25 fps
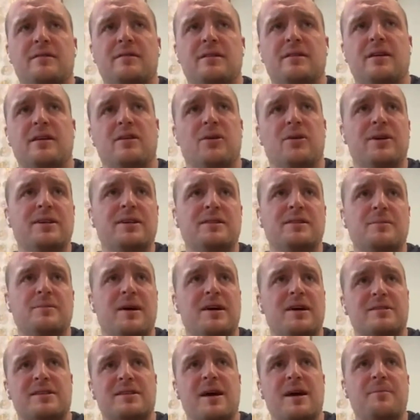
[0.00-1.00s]
he's
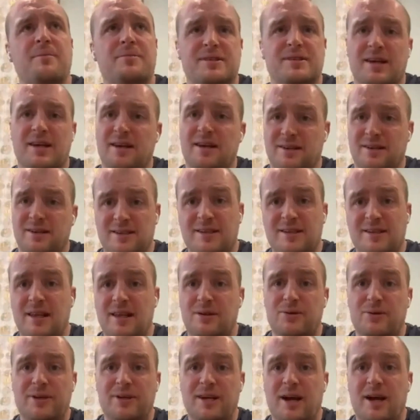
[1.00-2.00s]
about 10% of your
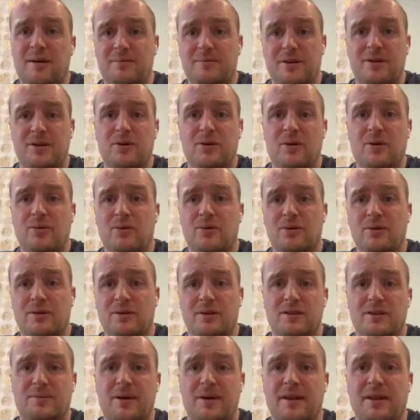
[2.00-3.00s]
salary cap, on what
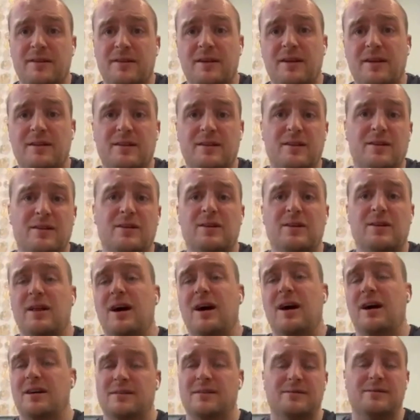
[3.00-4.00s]
you're spending,
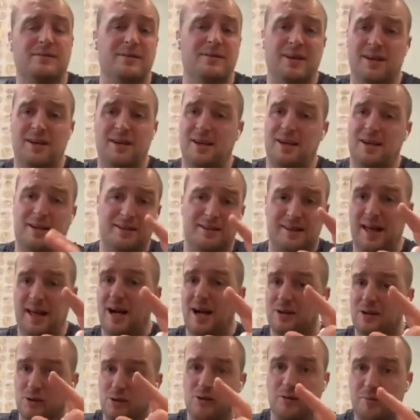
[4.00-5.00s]
he's
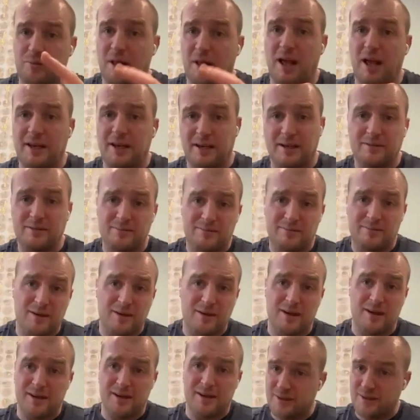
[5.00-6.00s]
that good a player.
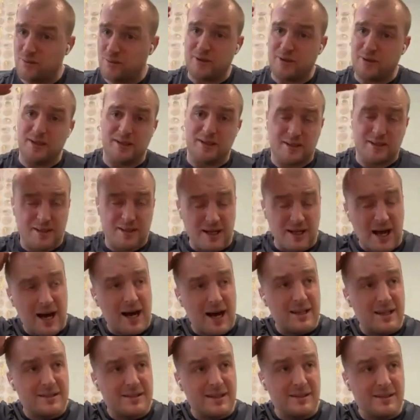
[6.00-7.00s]
He's one of your
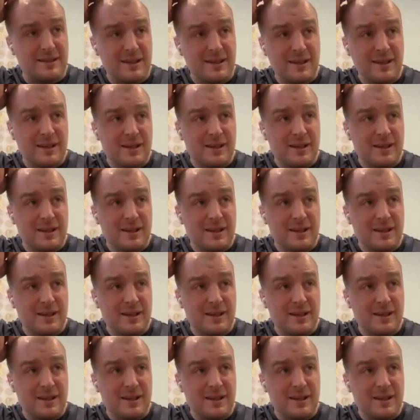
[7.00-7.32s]
stars, and,